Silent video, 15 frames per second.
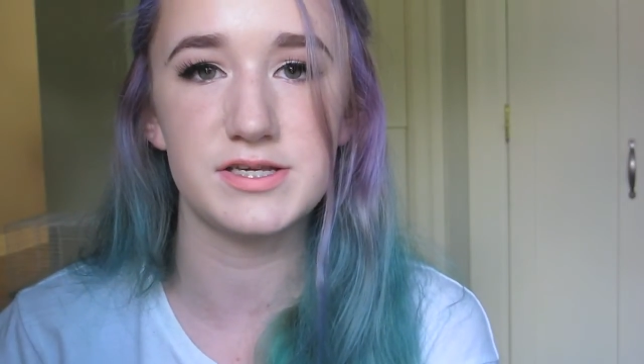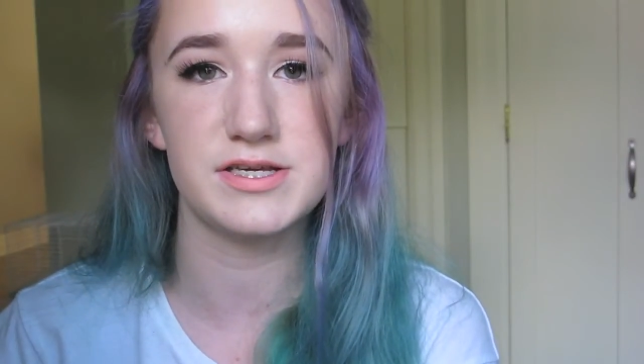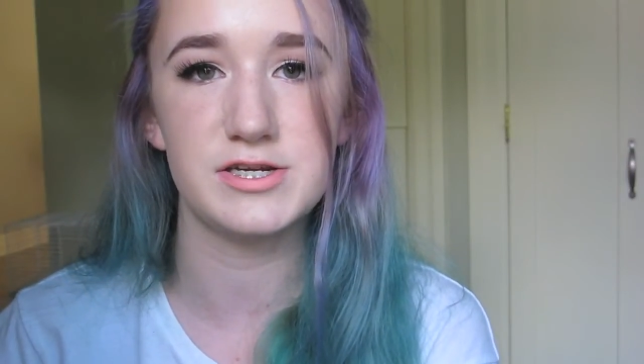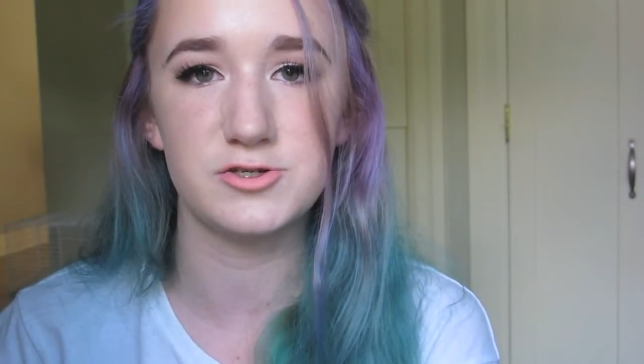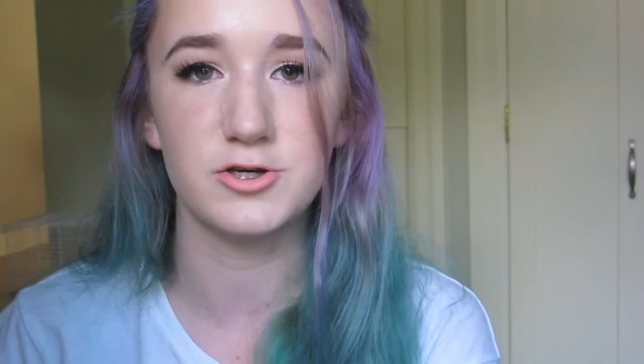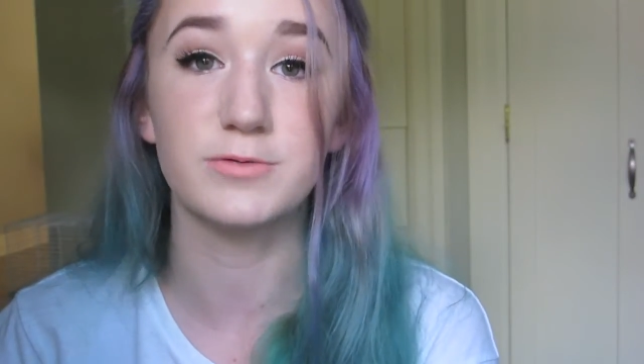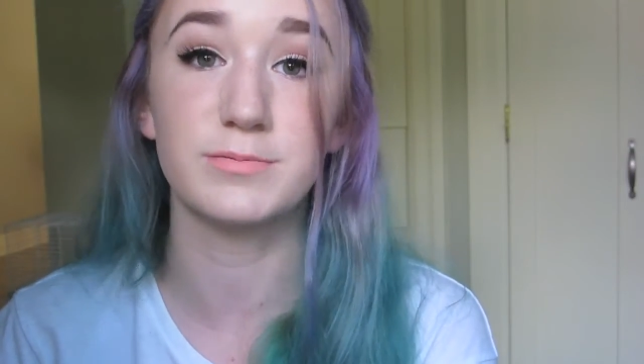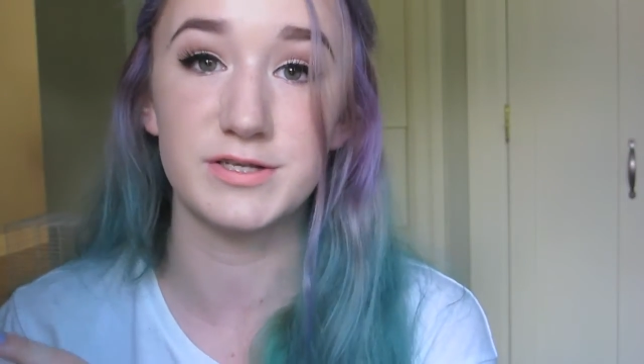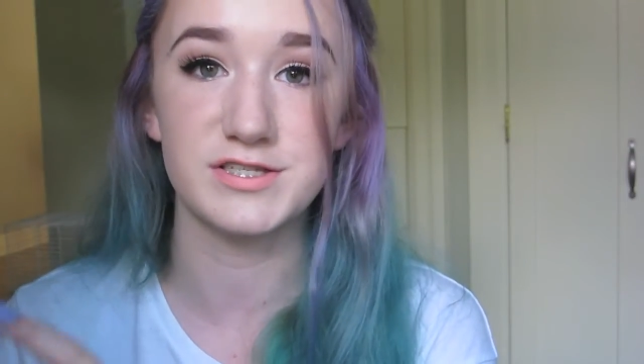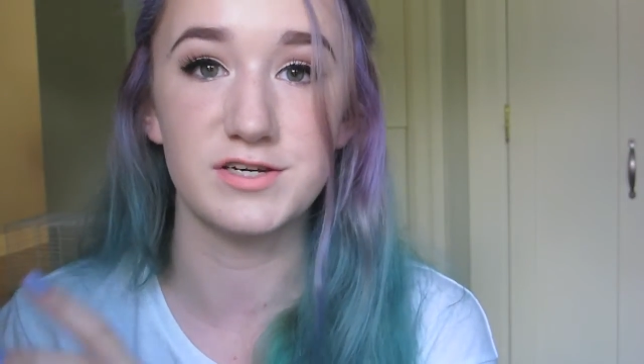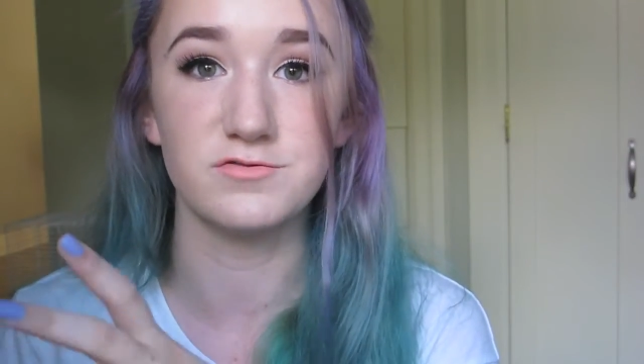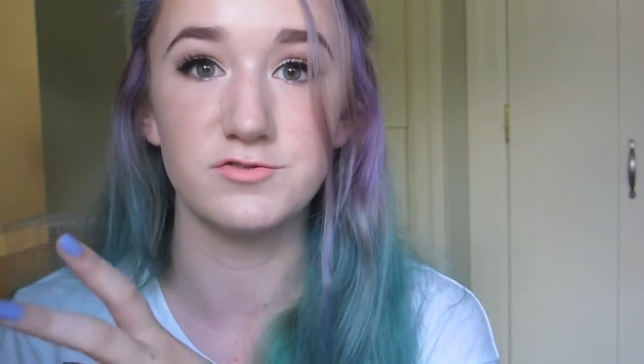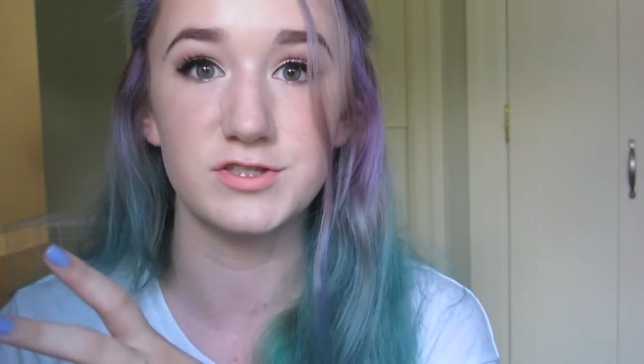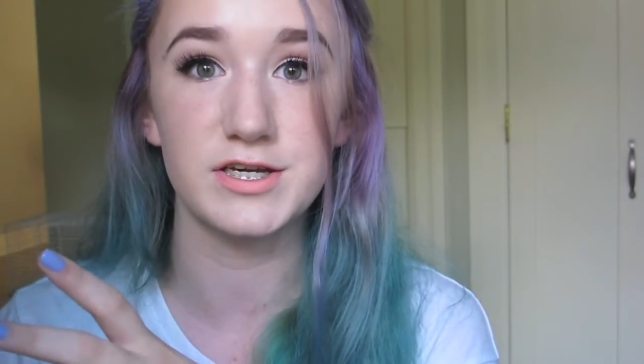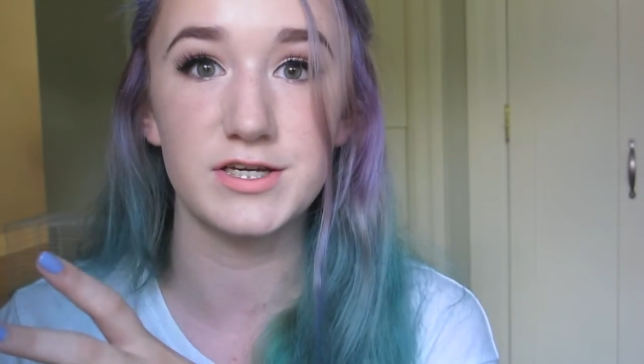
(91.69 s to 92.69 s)
and it took me
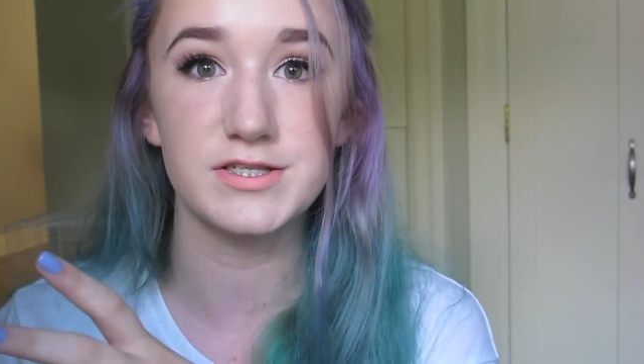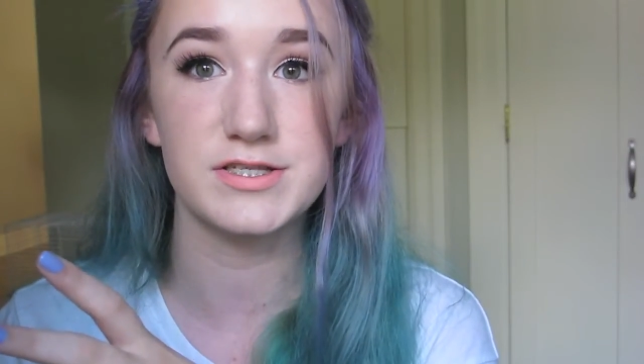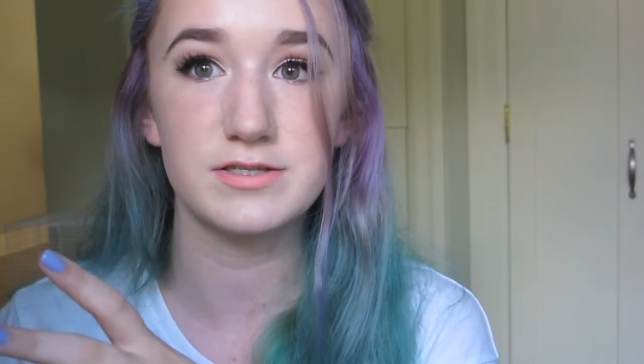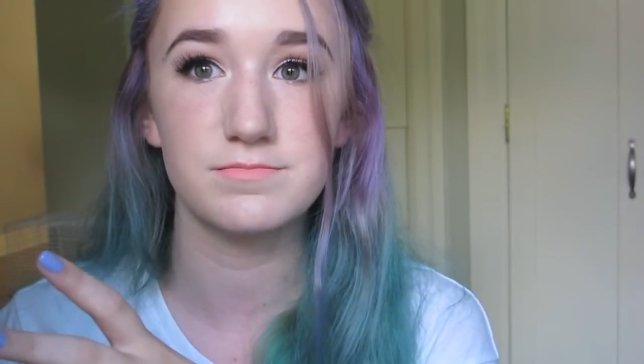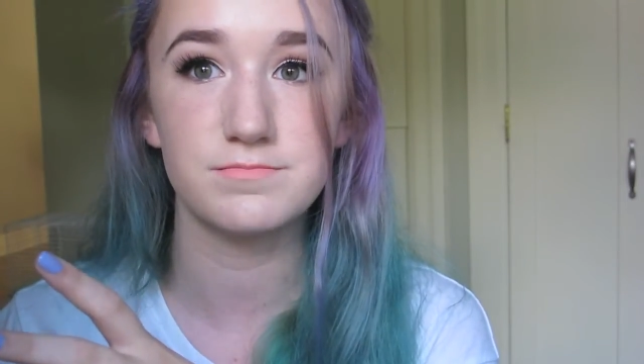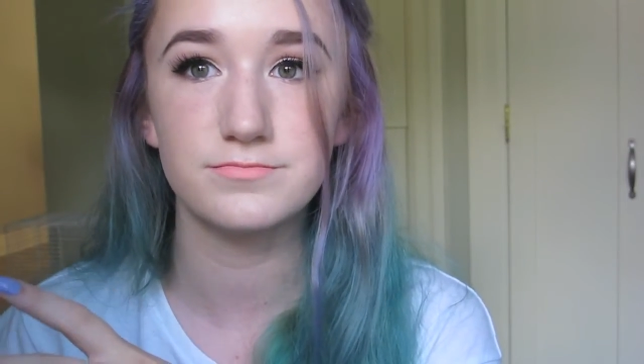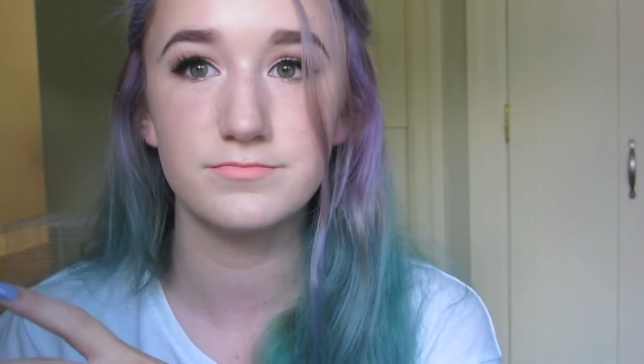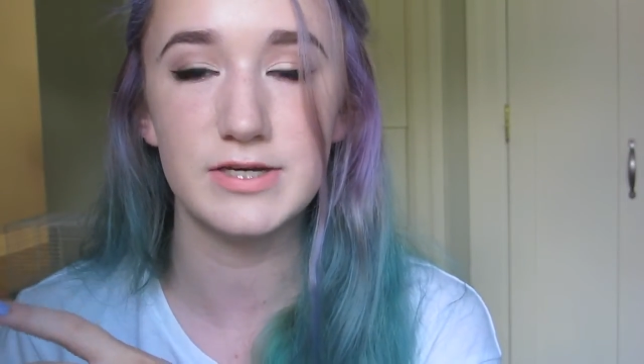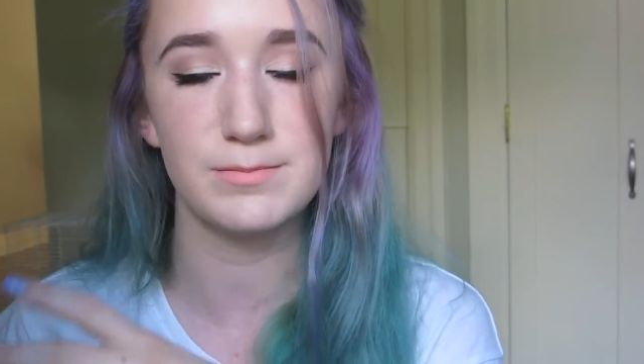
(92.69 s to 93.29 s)
several days.